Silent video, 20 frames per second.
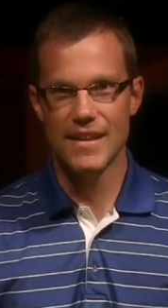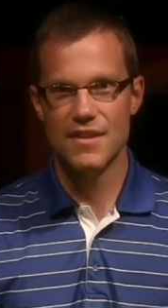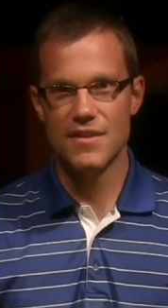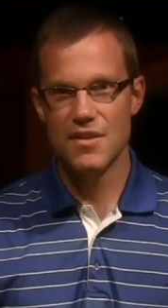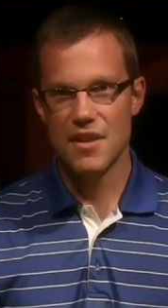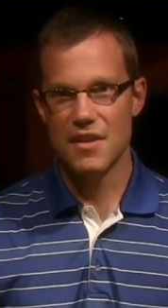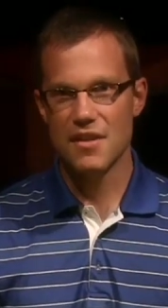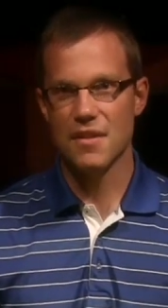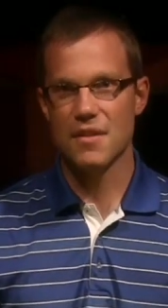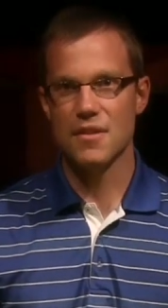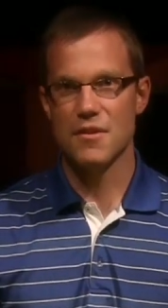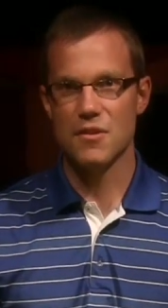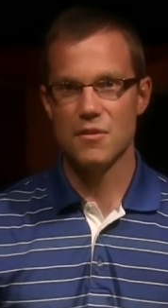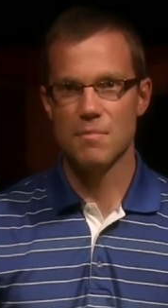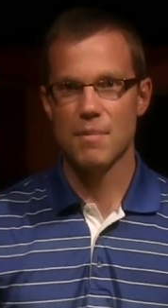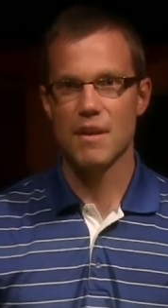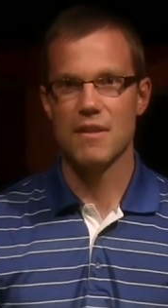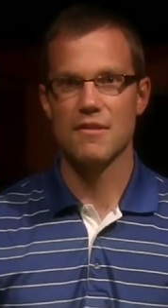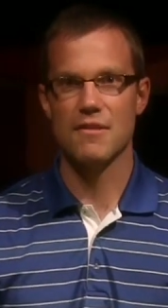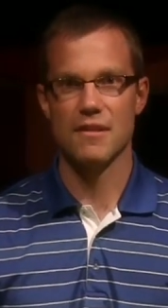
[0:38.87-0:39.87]
Jesus
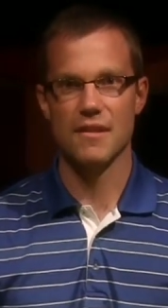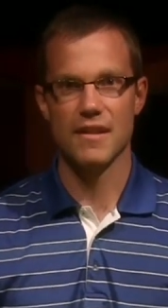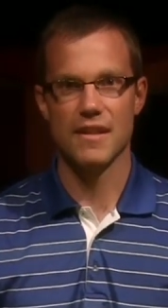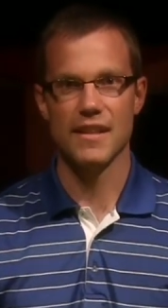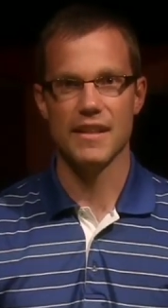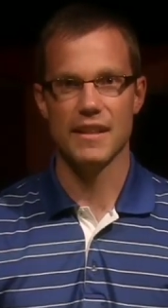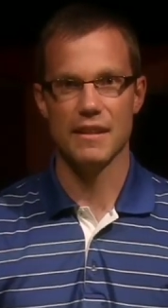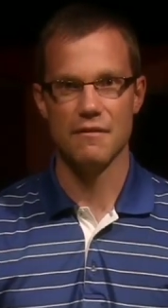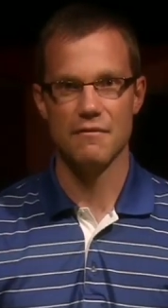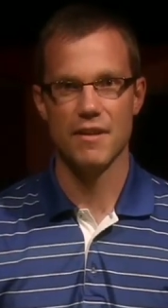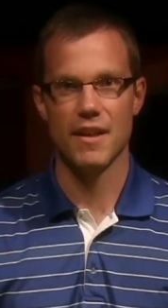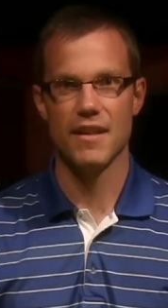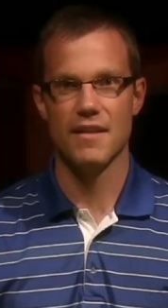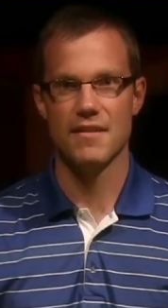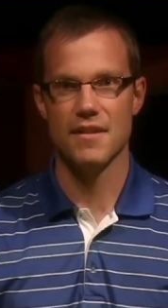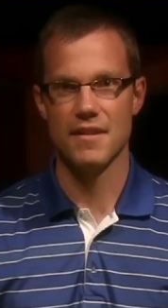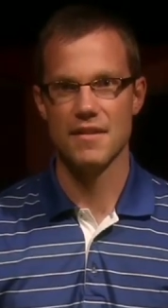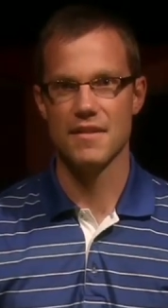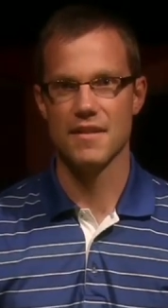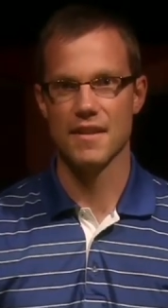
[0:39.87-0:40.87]
especially
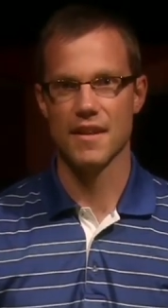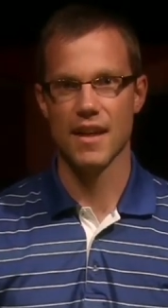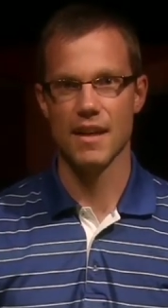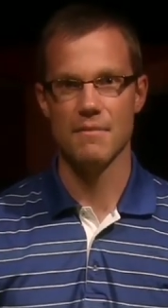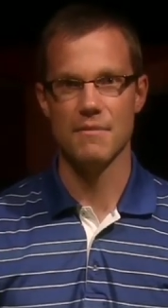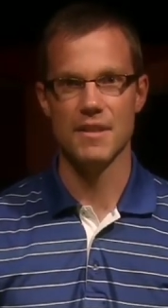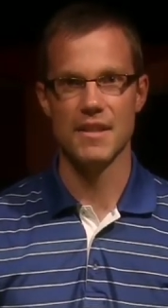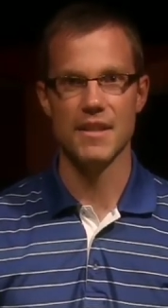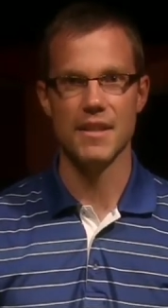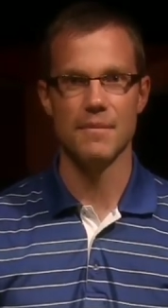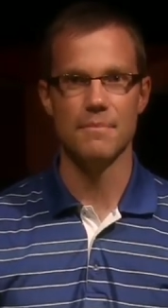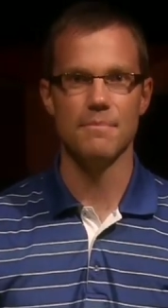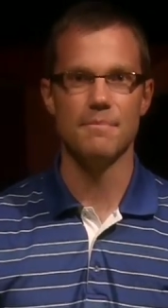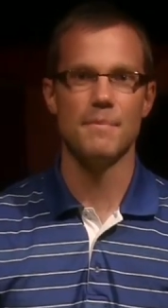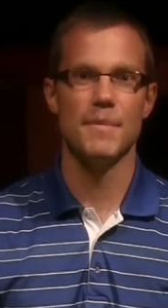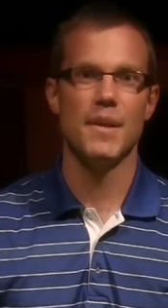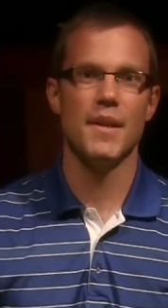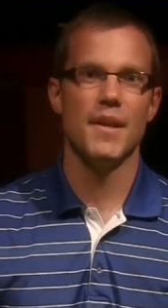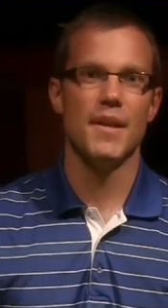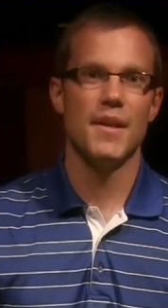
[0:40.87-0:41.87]
invites us to come to him
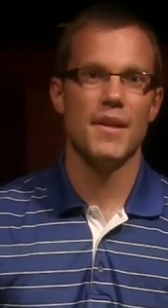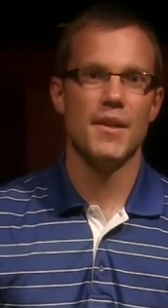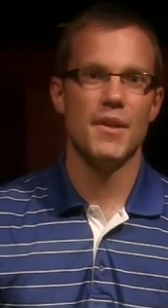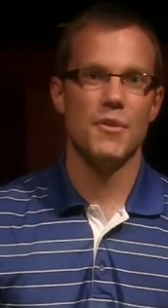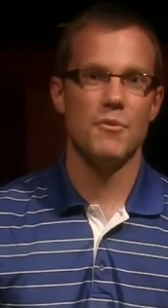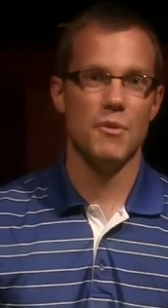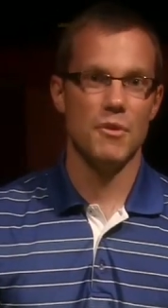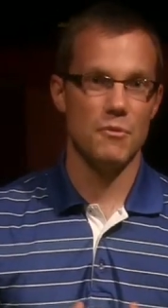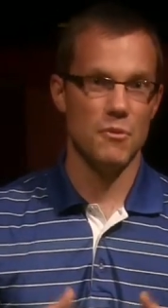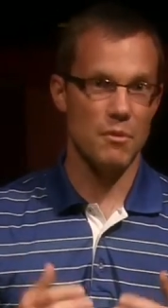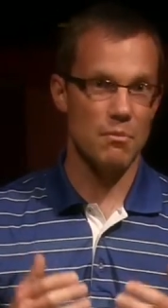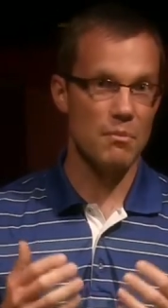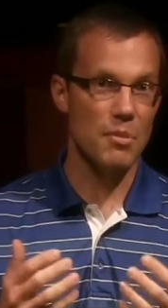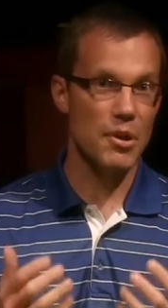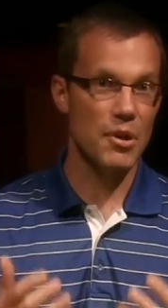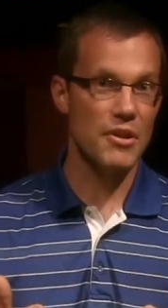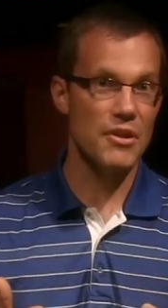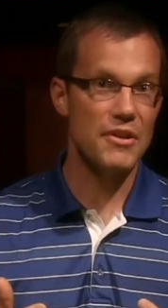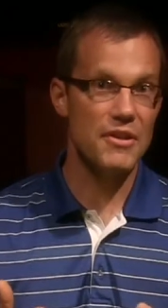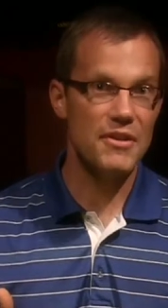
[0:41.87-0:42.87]
when we're
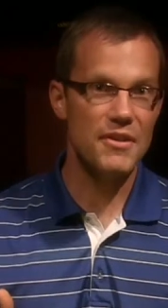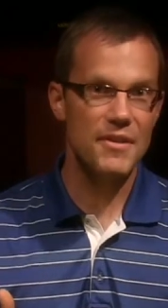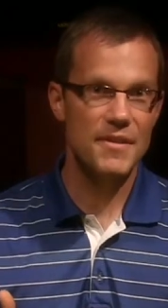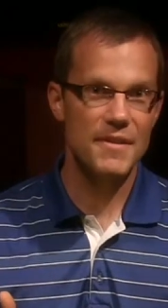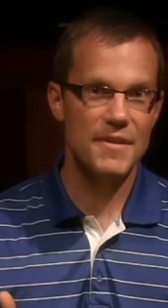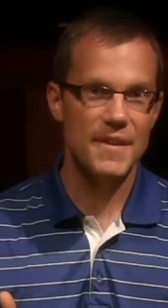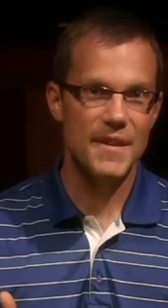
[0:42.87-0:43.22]
burdened,